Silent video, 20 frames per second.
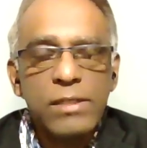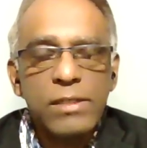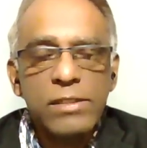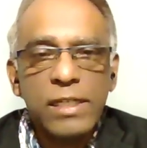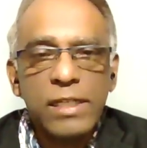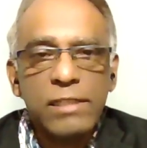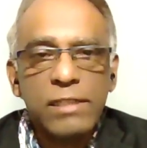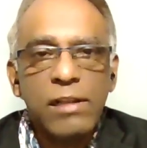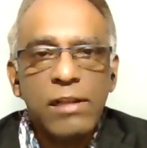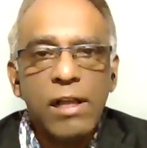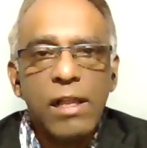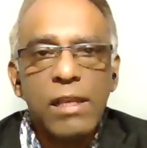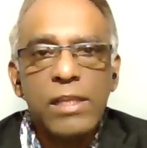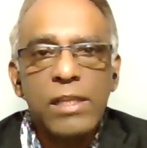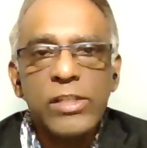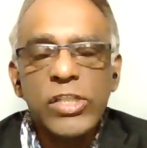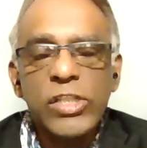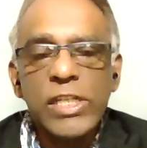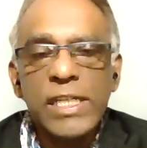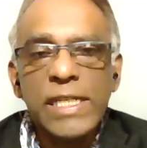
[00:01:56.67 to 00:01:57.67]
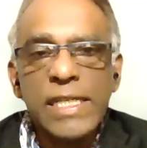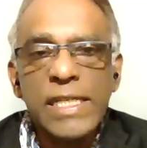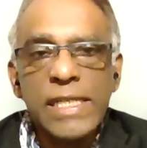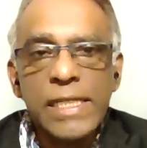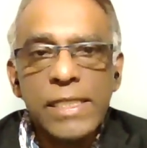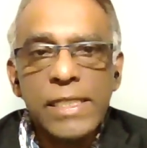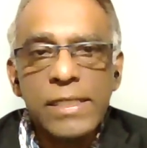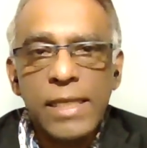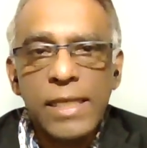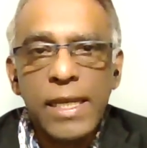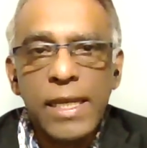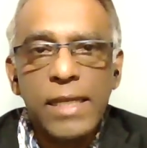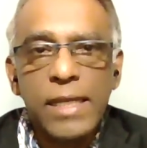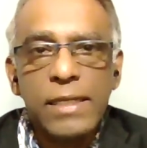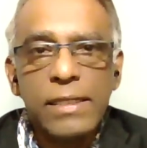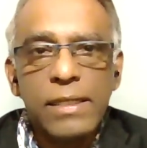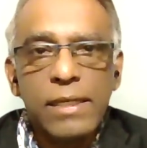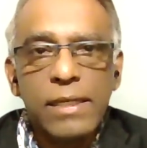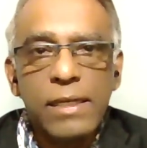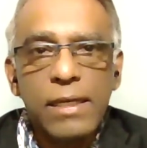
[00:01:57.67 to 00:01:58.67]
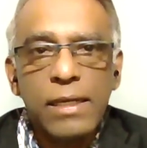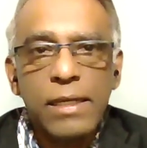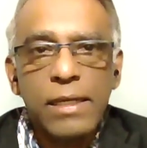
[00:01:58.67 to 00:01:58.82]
technologies and